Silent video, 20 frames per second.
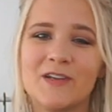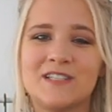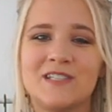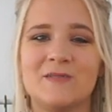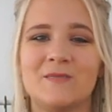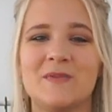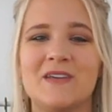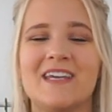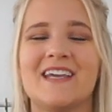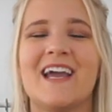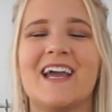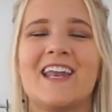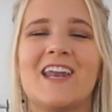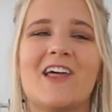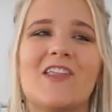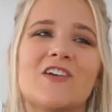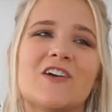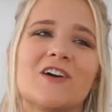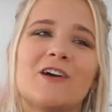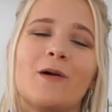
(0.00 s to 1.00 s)
To be
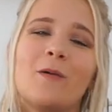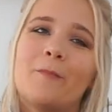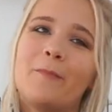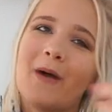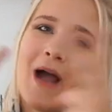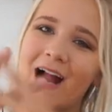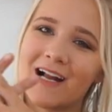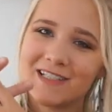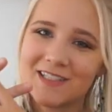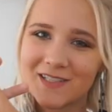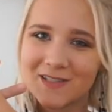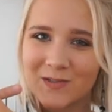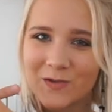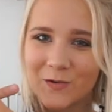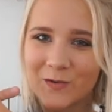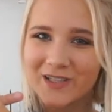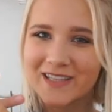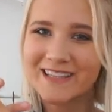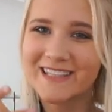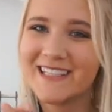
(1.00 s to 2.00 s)
another back to
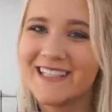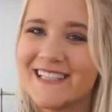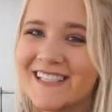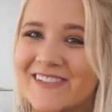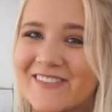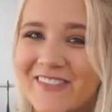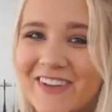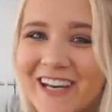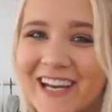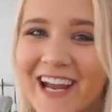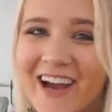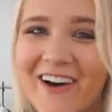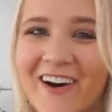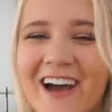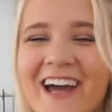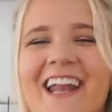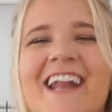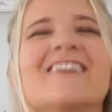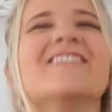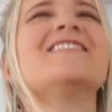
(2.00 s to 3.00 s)
school with Lindsay video,
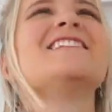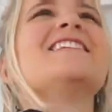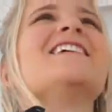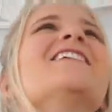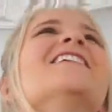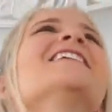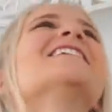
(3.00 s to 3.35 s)
and I'm so